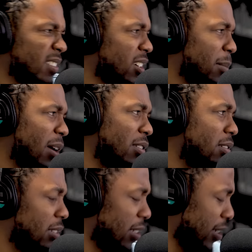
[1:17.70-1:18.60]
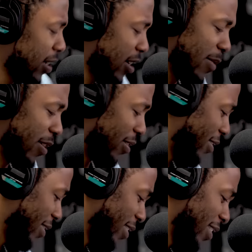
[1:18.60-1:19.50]
Come on. Come on.
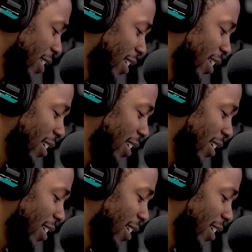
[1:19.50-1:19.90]
Yeah, at